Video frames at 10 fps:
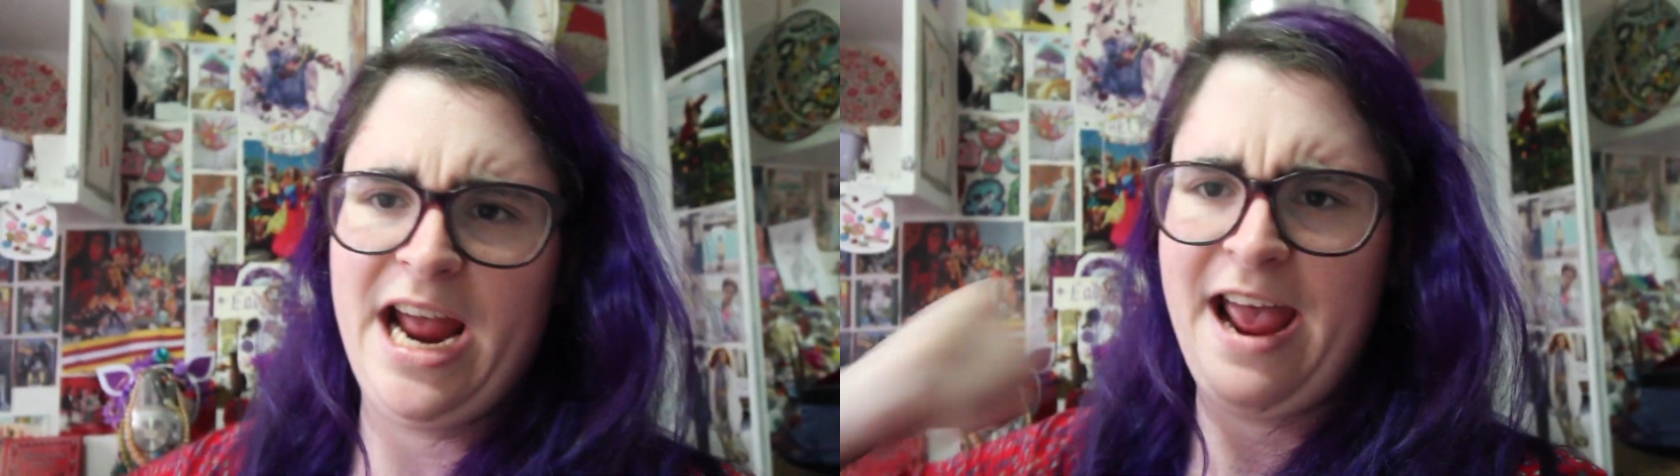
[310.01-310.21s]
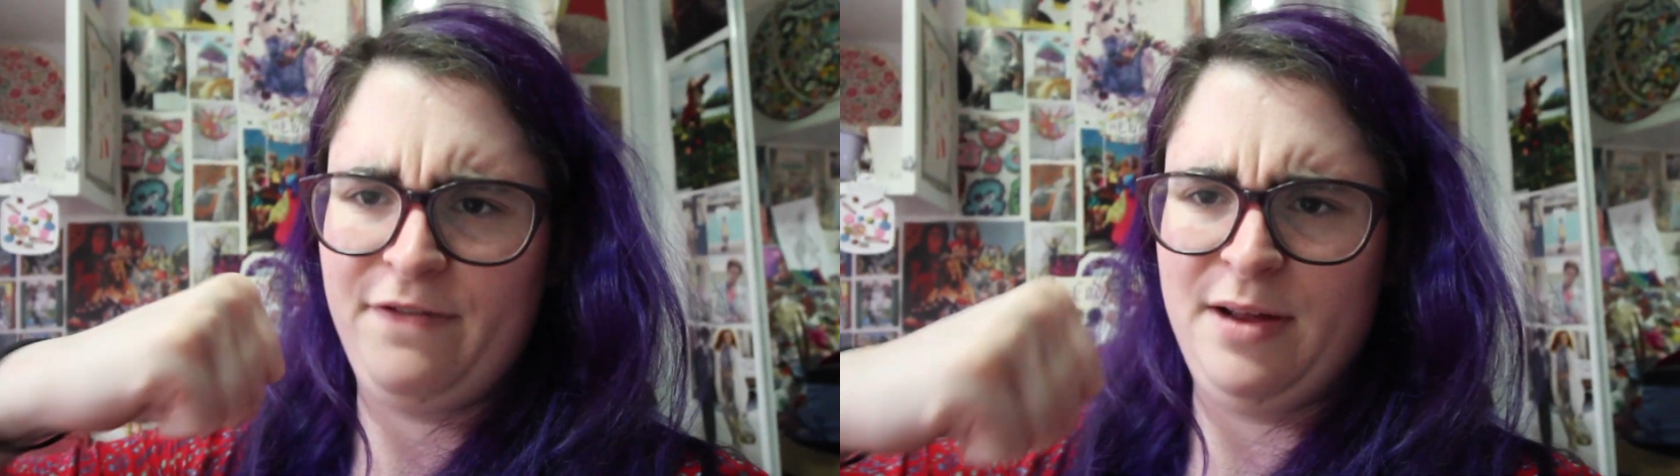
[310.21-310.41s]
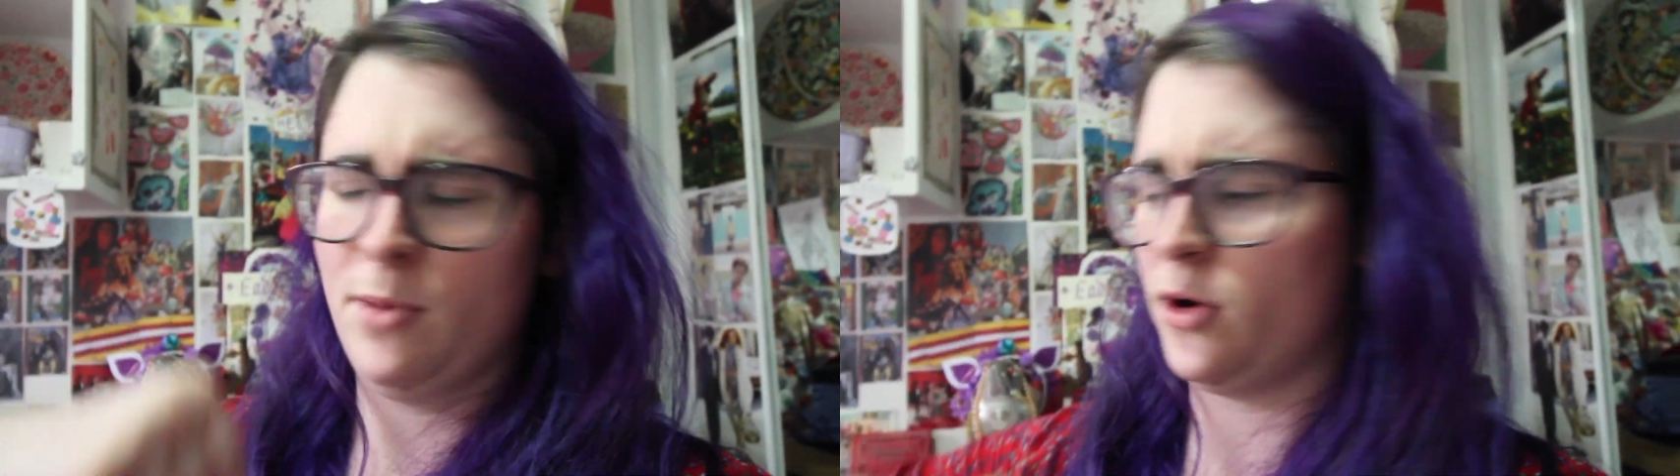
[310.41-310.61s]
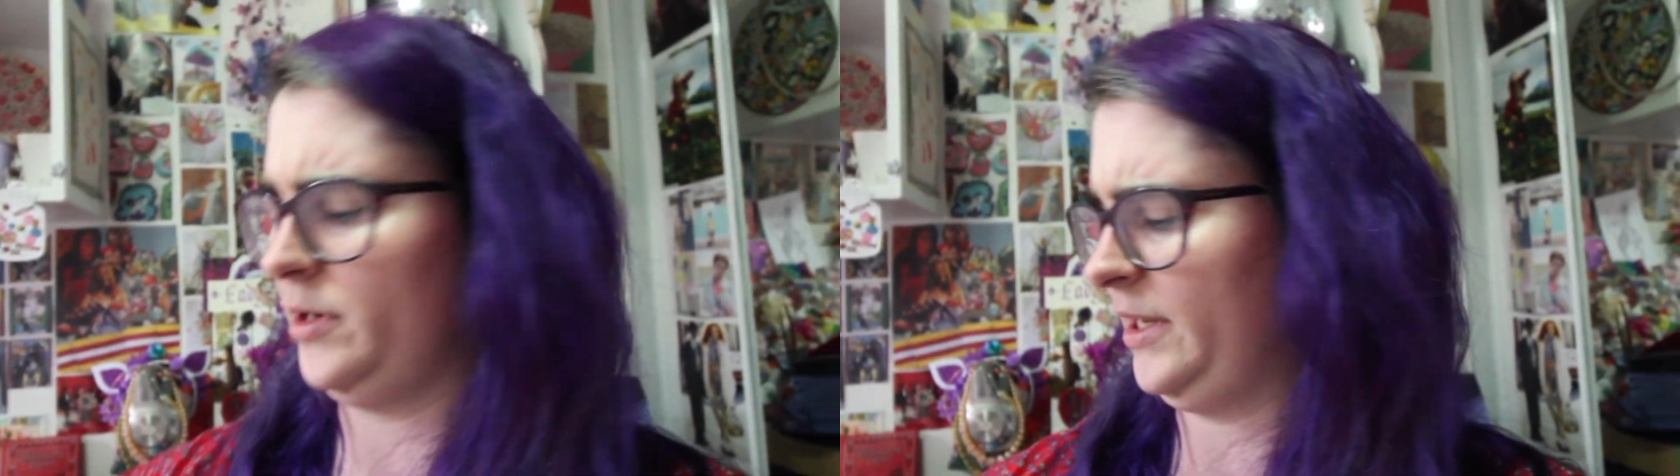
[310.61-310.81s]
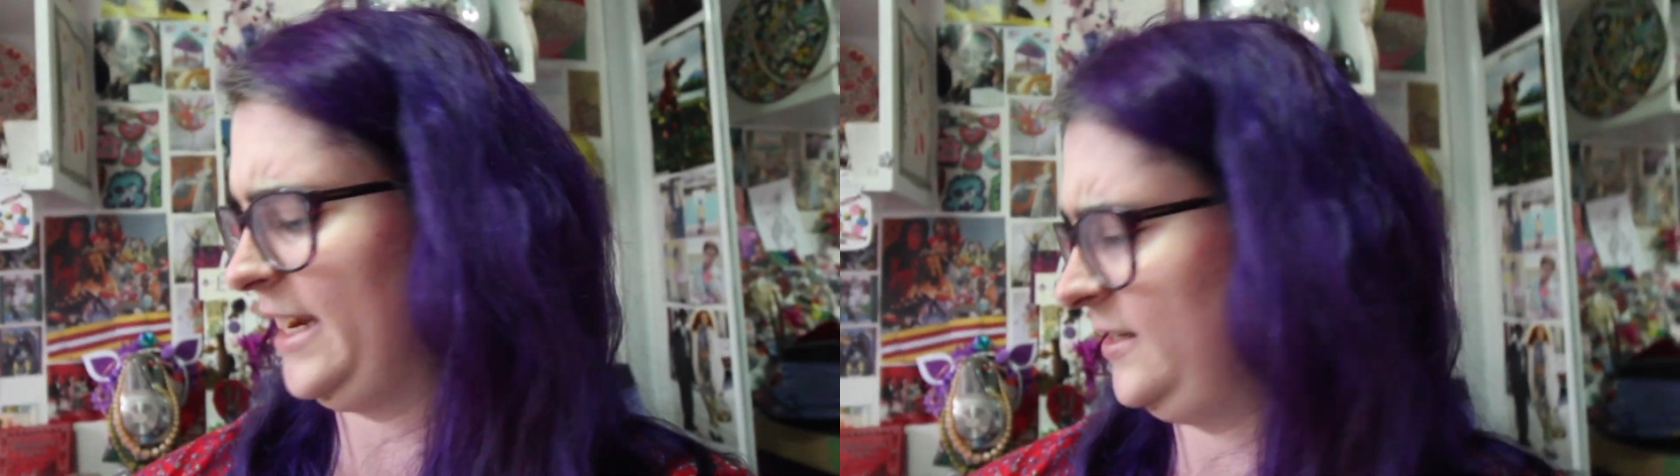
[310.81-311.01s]
heavy
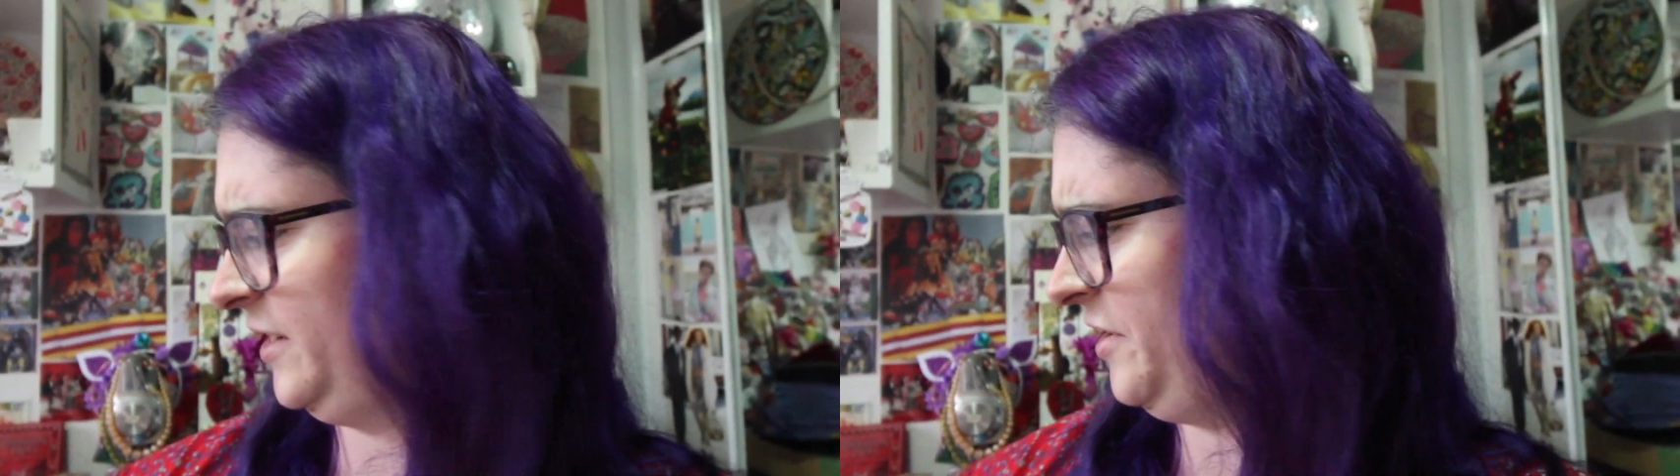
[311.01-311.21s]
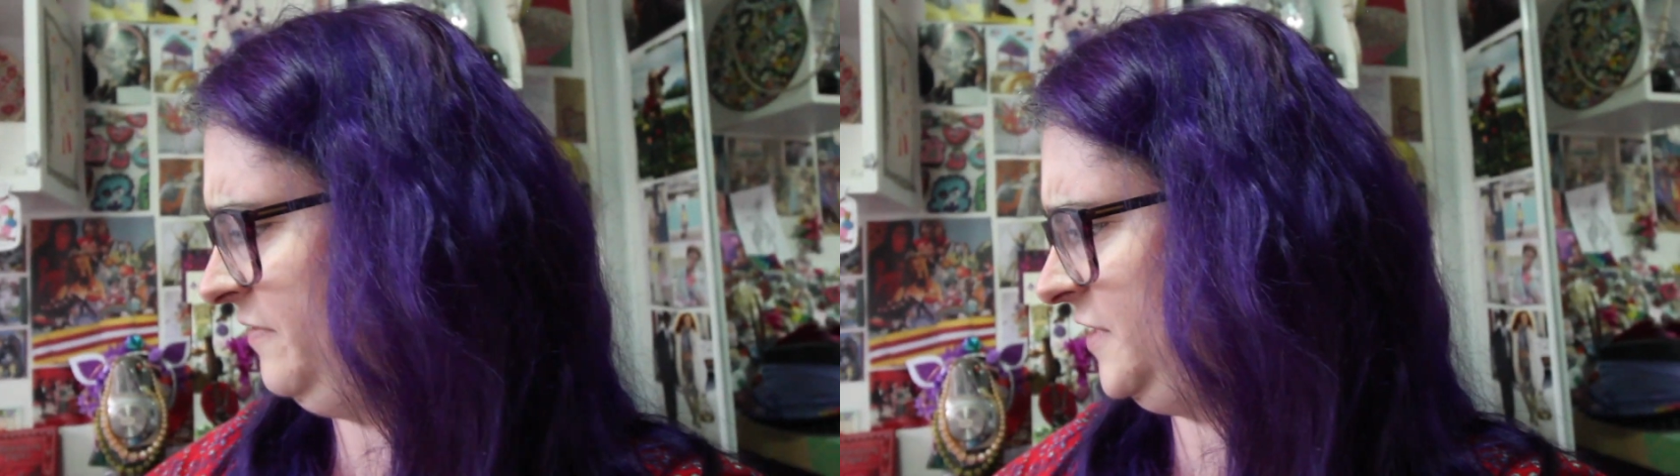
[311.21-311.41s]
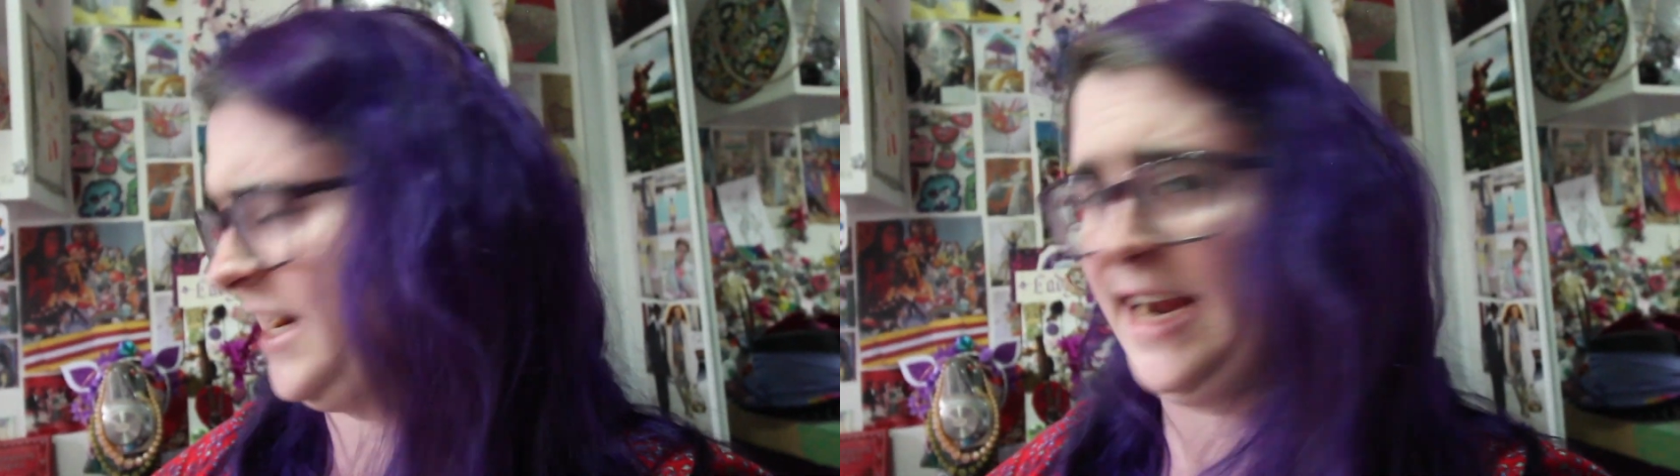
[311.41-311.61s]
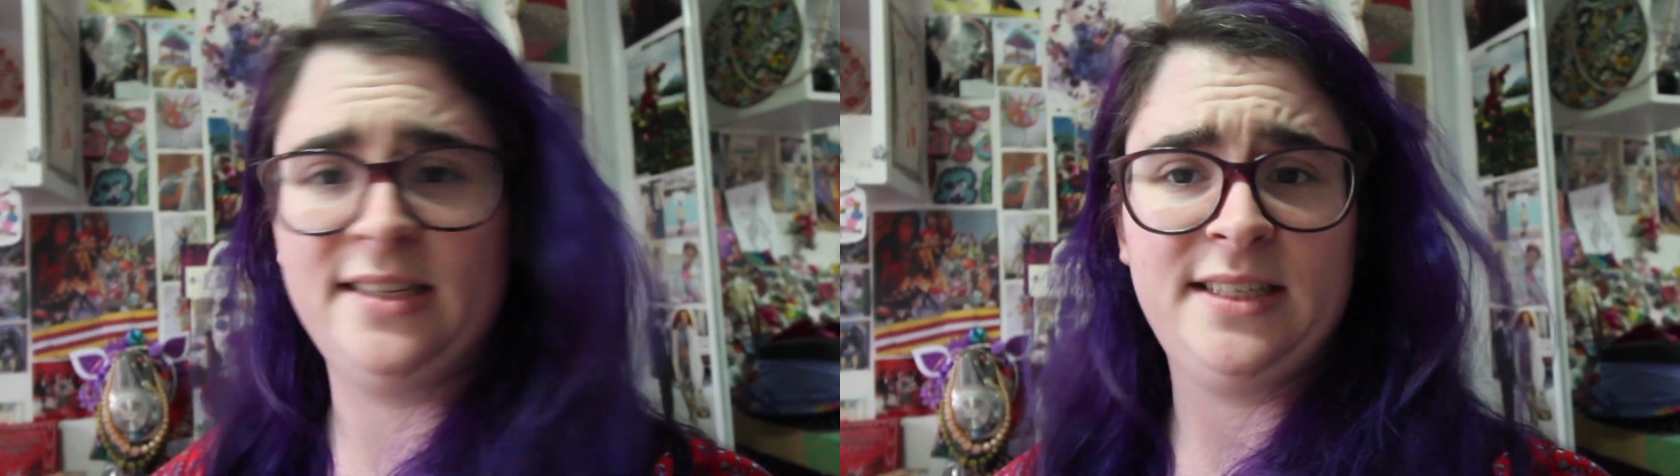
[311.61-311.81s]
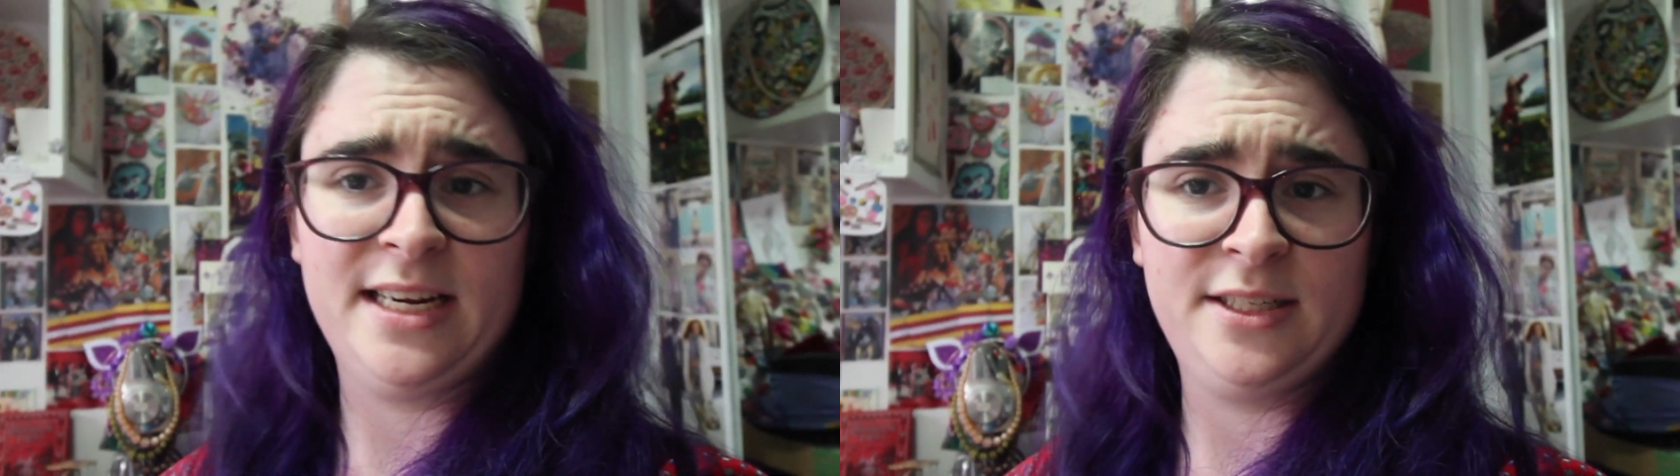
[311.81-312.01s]
moral lesson of
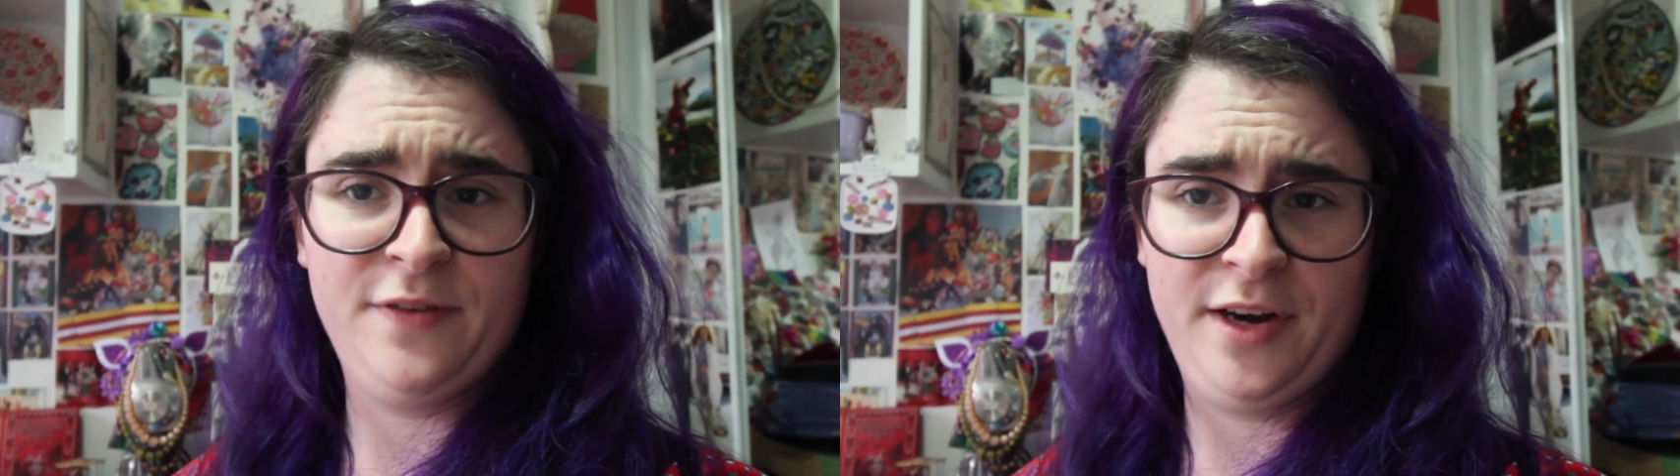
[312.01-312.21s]
today's test